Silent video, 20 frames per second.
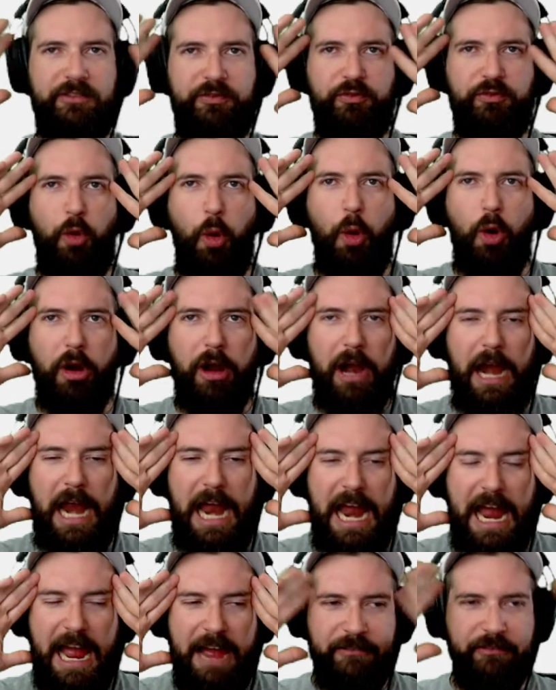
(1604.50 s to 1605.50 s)

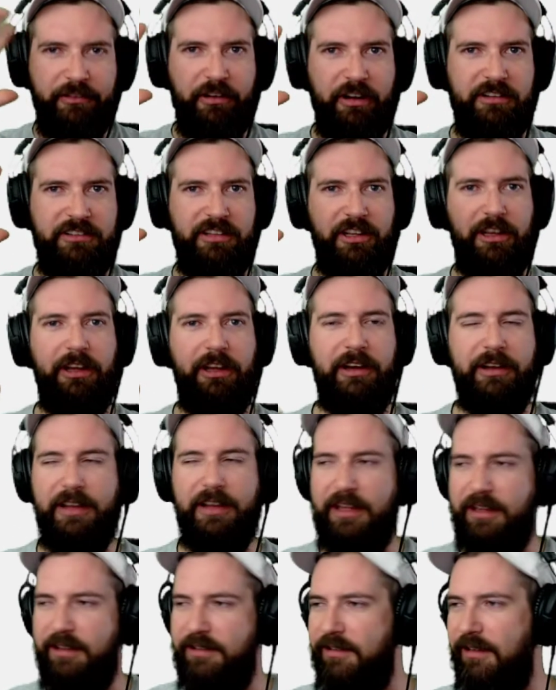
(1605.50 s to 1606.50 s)
to learn
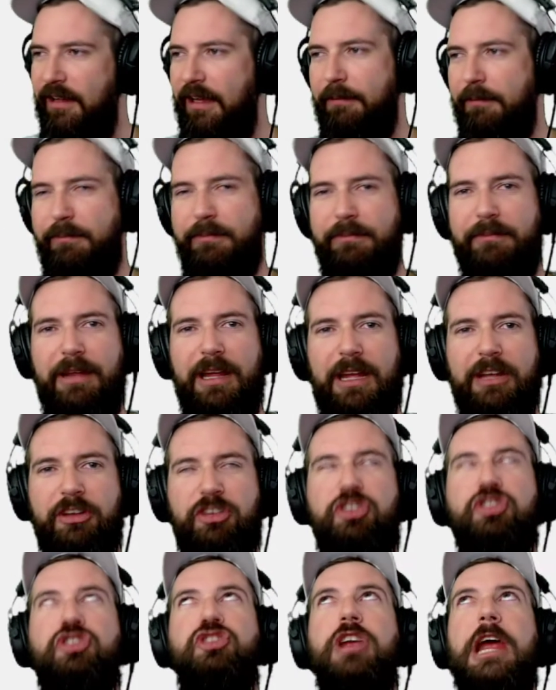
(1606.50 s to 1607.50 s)
this. I'm
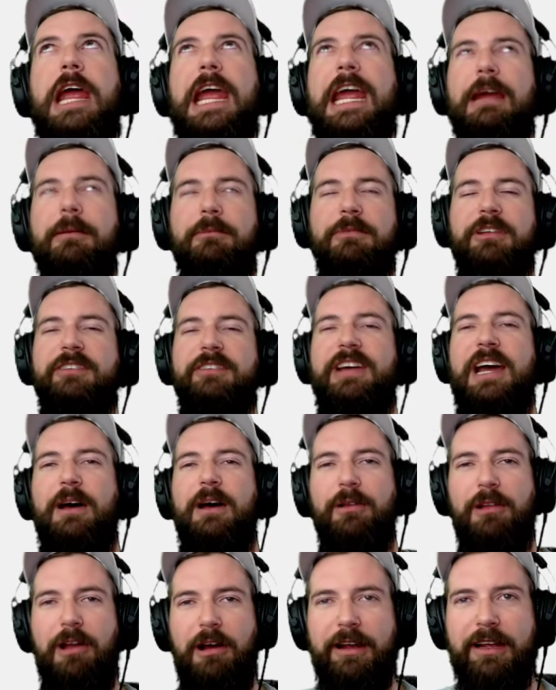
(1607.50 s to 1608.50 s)
ashamed of how
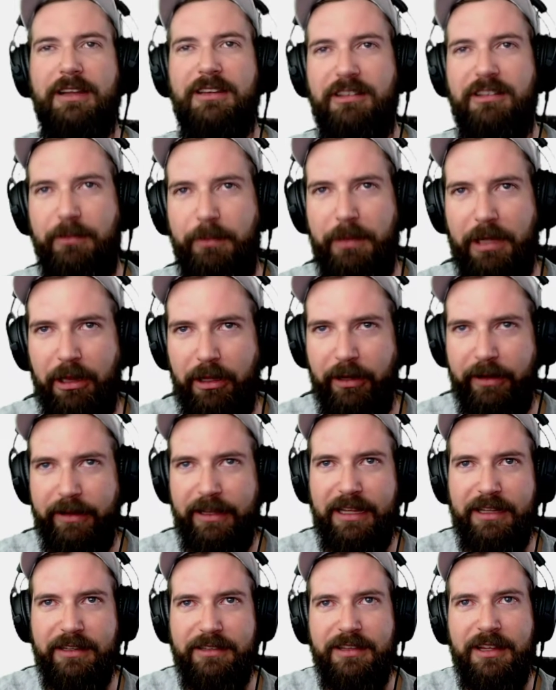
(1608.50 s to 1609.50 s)
long it took me to learn
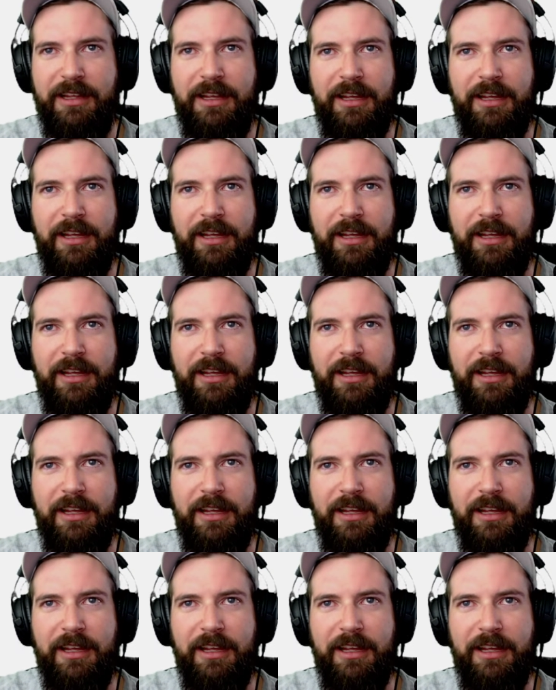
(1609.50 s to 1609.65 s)
this.